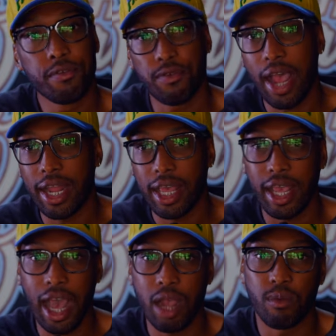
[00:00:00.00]

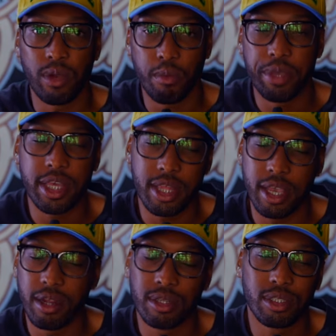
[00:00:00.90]
Friday, I will be
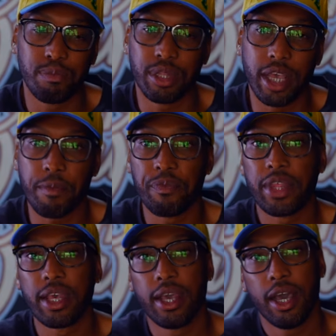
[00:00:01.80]
there to play.
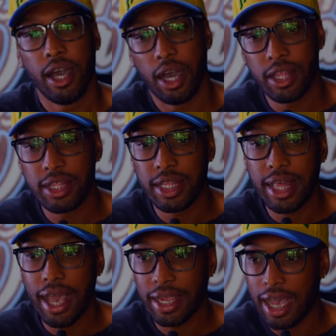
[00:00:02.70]
Other
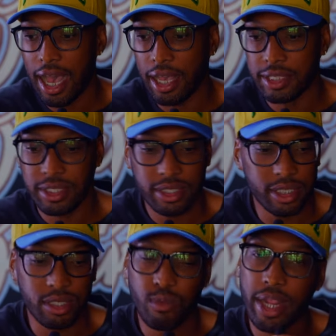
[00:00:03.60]
than that,
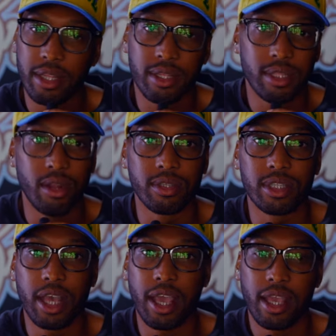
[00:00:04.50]
guys, just a regular
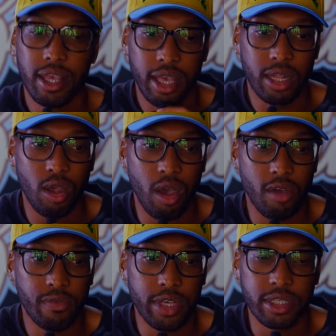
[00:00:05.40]
Thursday in the
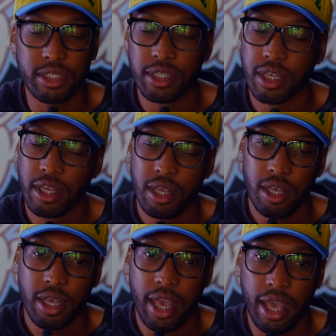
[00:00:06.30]
office
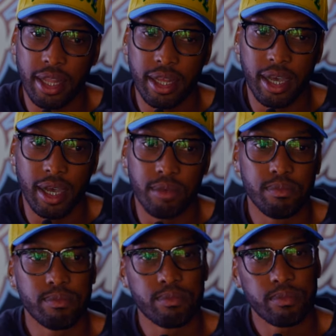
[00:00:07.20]
and
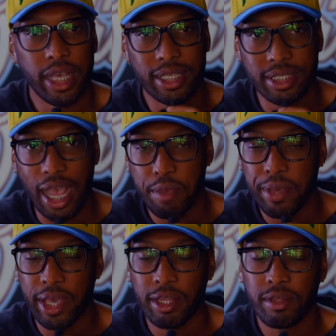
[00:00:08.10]
um,
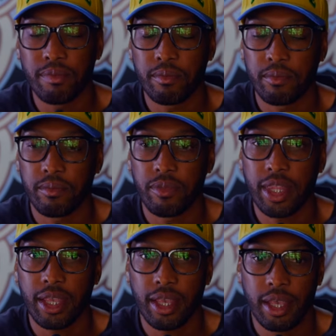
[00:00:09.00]
excitement.
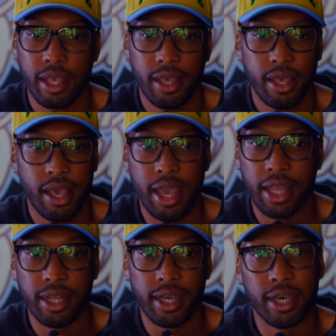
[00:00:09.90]

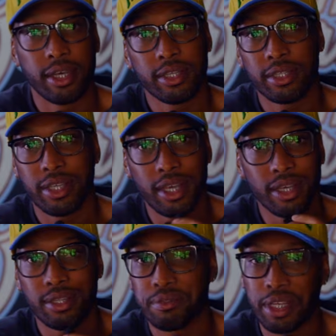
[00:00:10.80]
And uh,
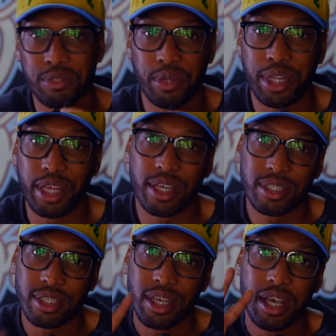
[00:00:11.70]
yeah, that's what it
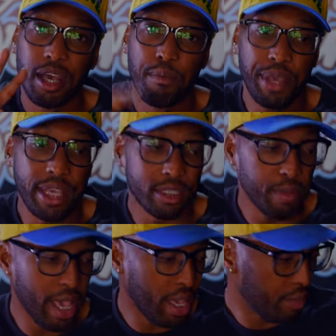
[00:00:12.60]
is.
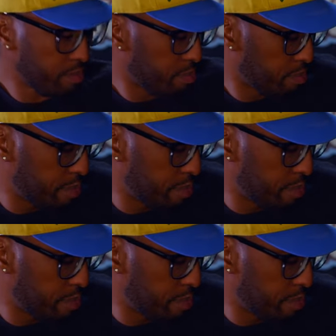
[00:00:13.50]
Peace, man.